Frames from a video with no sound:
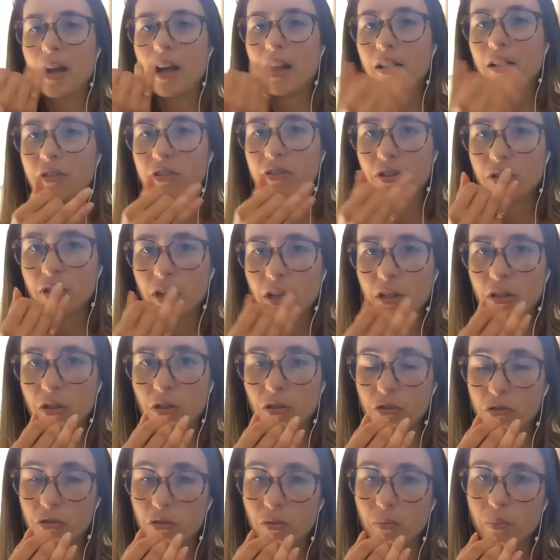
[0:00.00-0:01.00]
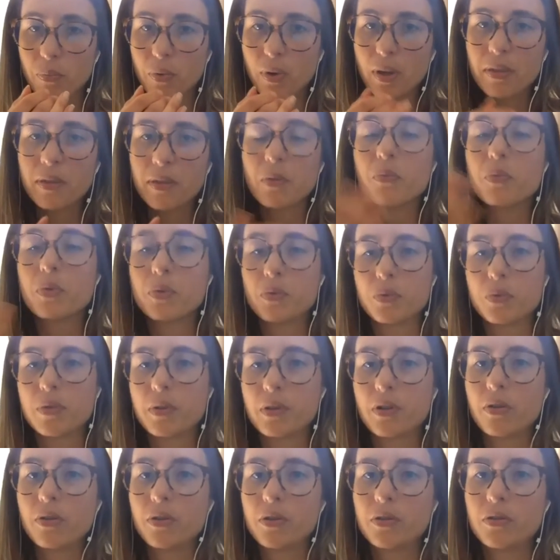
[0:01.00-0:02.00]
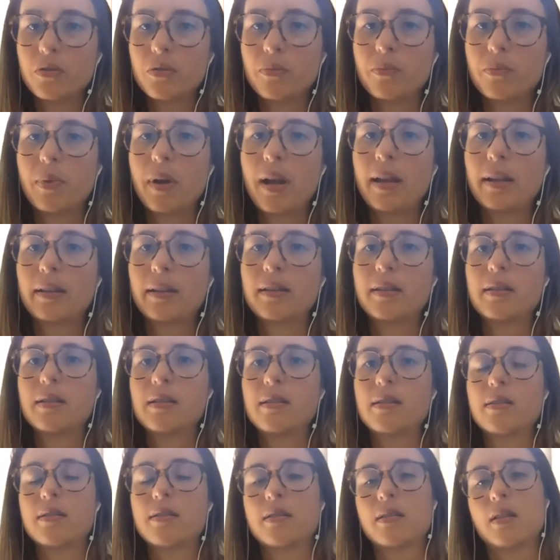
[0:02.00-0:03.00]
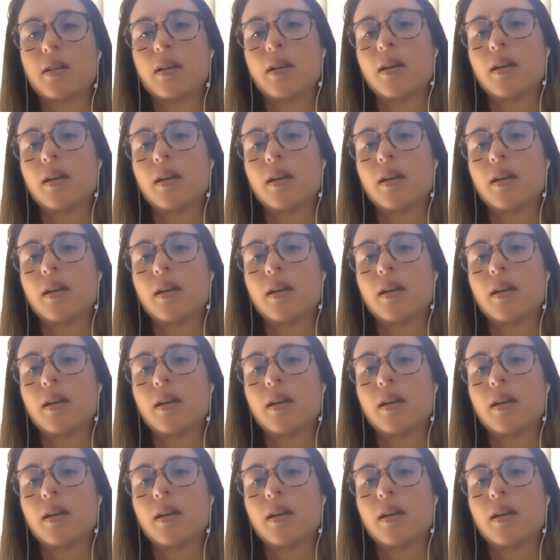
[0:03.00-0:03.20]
alternate nostril breathing, which we're going to practice